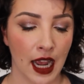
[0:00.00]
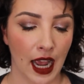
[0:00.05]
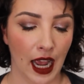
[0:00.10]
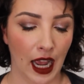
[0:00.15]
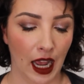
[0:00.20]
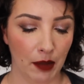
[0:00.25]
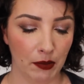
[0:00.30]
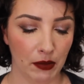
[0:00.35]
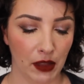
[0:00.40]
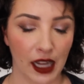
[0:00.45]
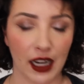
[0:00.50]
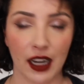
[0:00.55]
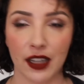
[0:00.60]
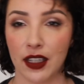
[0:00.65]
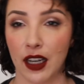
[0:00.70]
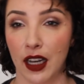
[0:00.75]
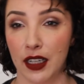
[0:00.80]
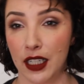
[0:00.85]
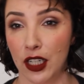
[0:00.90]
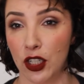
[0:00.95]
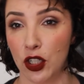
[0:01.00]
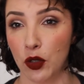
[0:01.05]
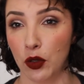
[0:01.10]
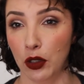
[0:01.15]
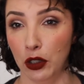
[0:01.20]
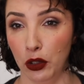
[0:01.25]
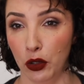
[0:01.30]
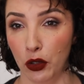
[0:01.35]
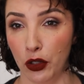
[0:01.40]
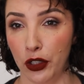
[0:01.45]
Like I said, I did do a
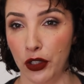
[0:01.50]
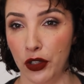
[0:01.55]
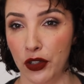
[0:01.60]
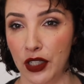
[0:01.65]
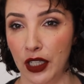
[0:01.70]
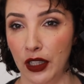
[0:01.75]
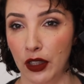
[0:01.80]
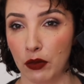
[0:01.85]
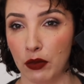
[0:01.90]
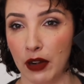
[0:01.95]
look using the